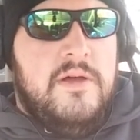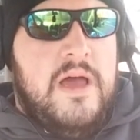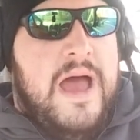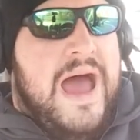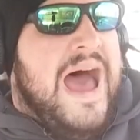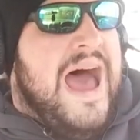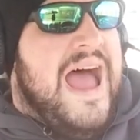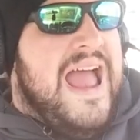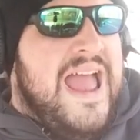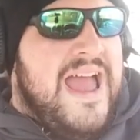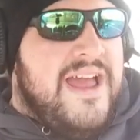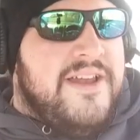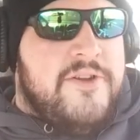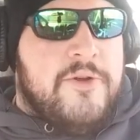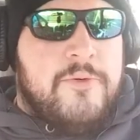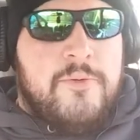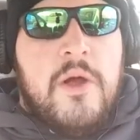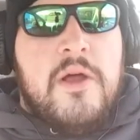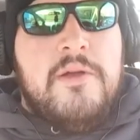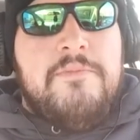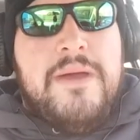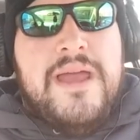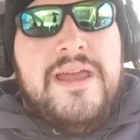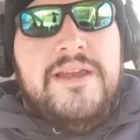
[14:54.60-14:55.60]
I had to
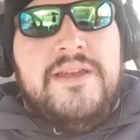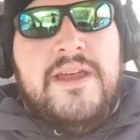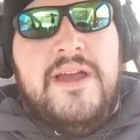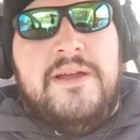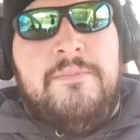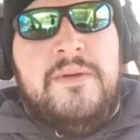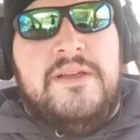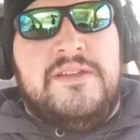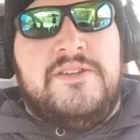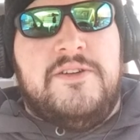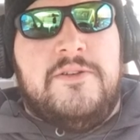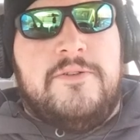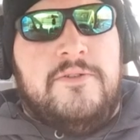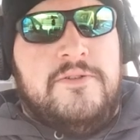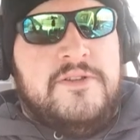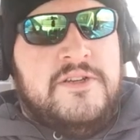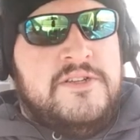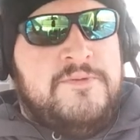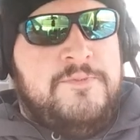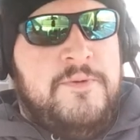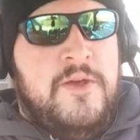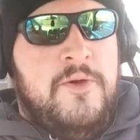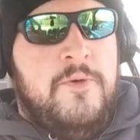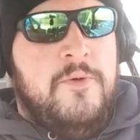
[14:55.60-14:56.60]
run main deck Mystical
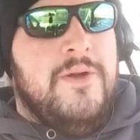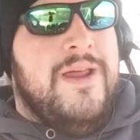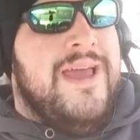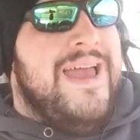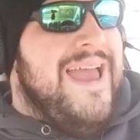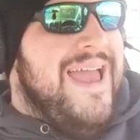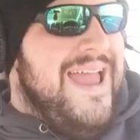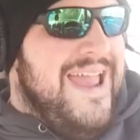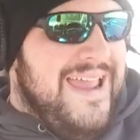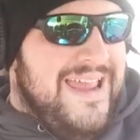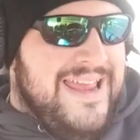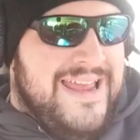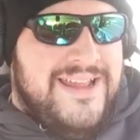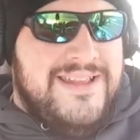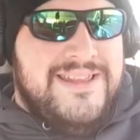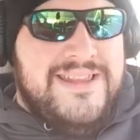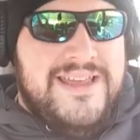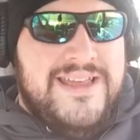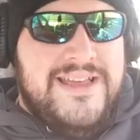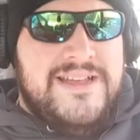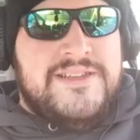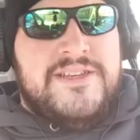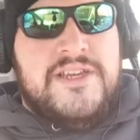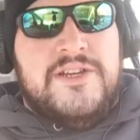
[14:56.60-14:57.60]
Dispute in
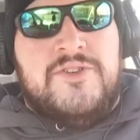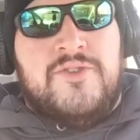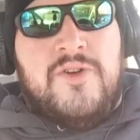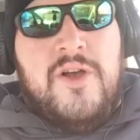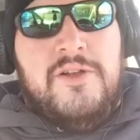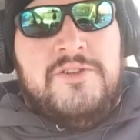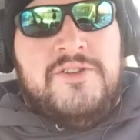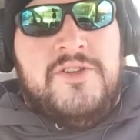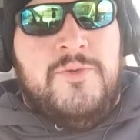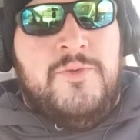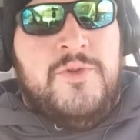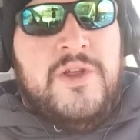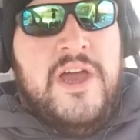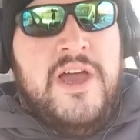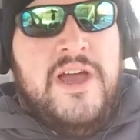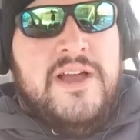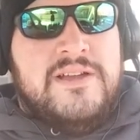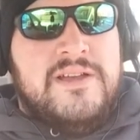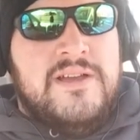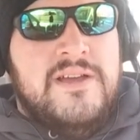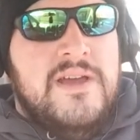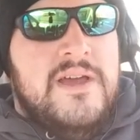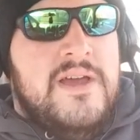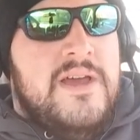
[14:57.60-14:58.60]
the Is It Draw 2
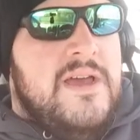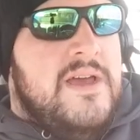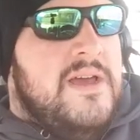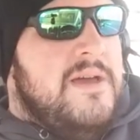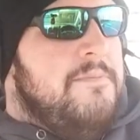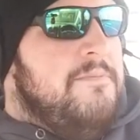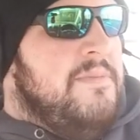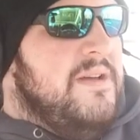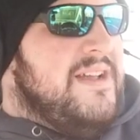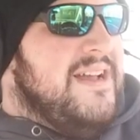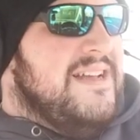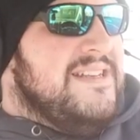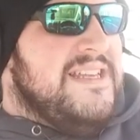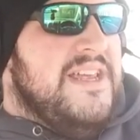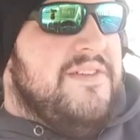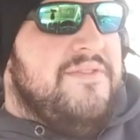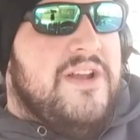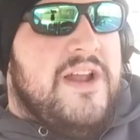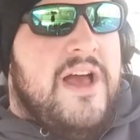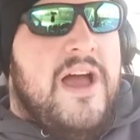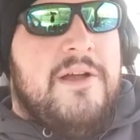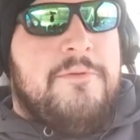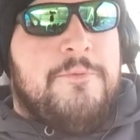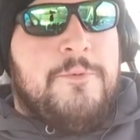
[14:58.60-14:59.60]
deck because
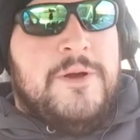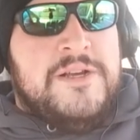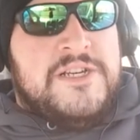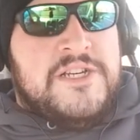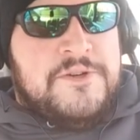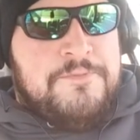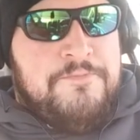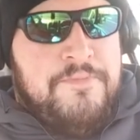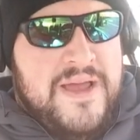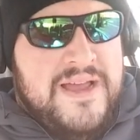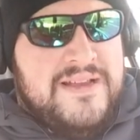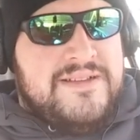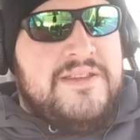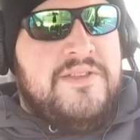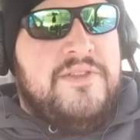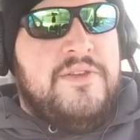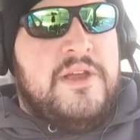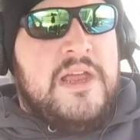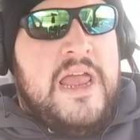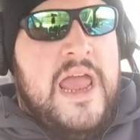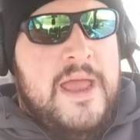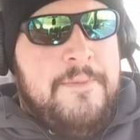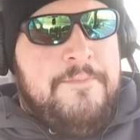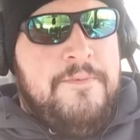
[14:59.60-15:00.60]
even I respect the
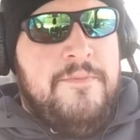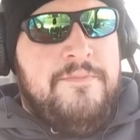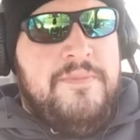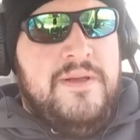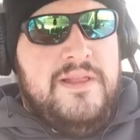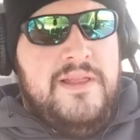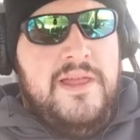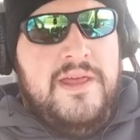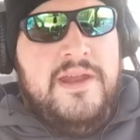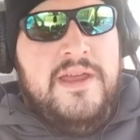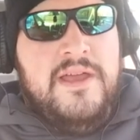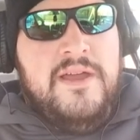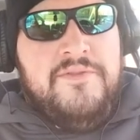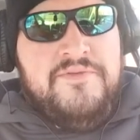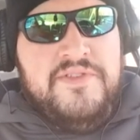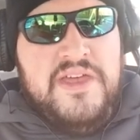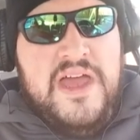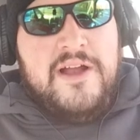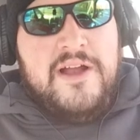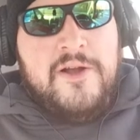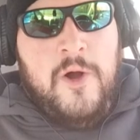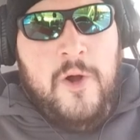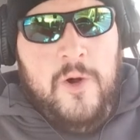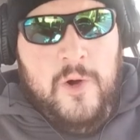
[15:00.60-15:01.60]
capability of
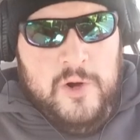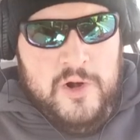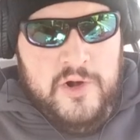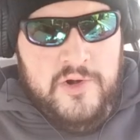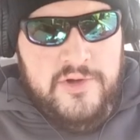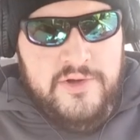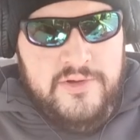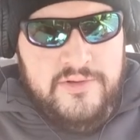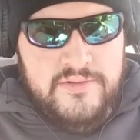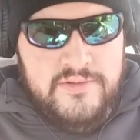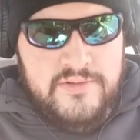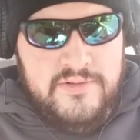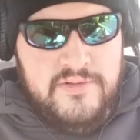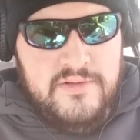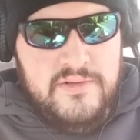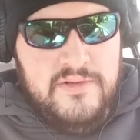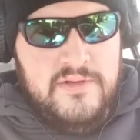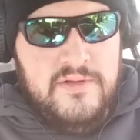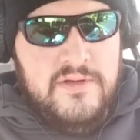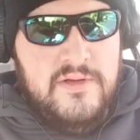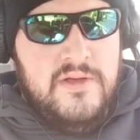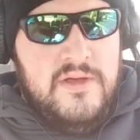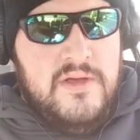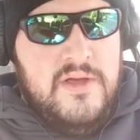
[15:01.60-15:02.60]
card.
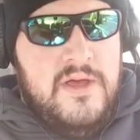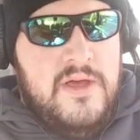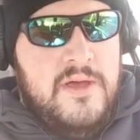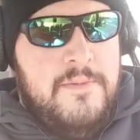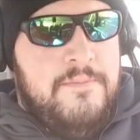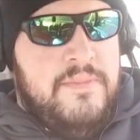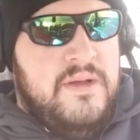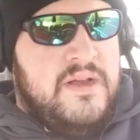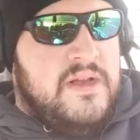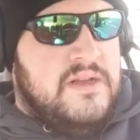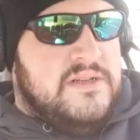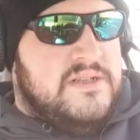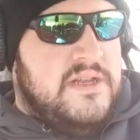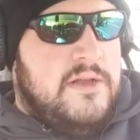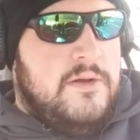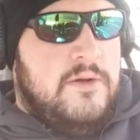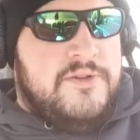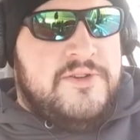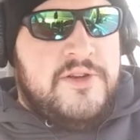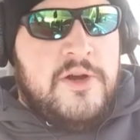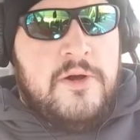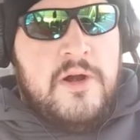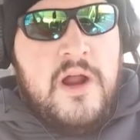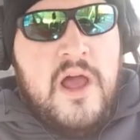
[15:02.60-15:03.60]
Because
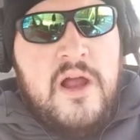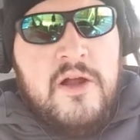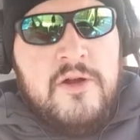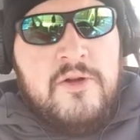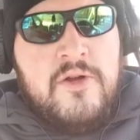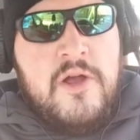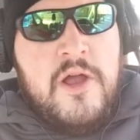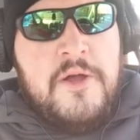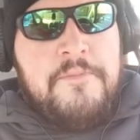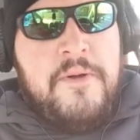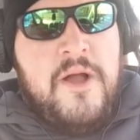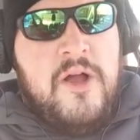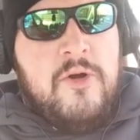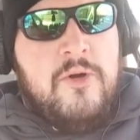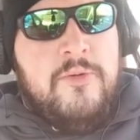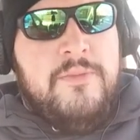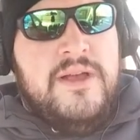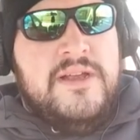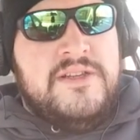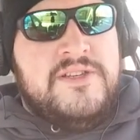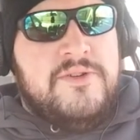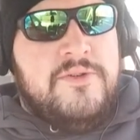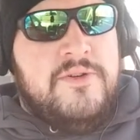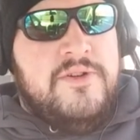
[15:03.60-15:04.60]
it'll turn Ironcrag
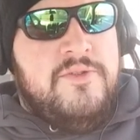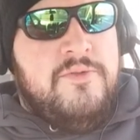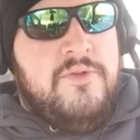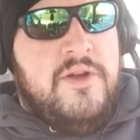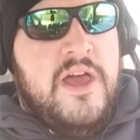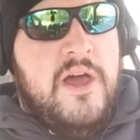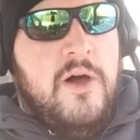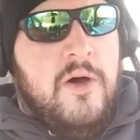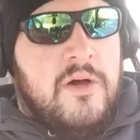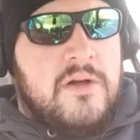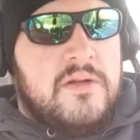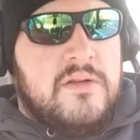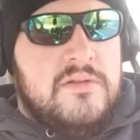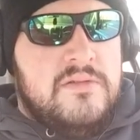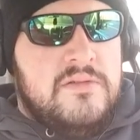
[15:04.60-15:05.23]
Pyromancer into an elk.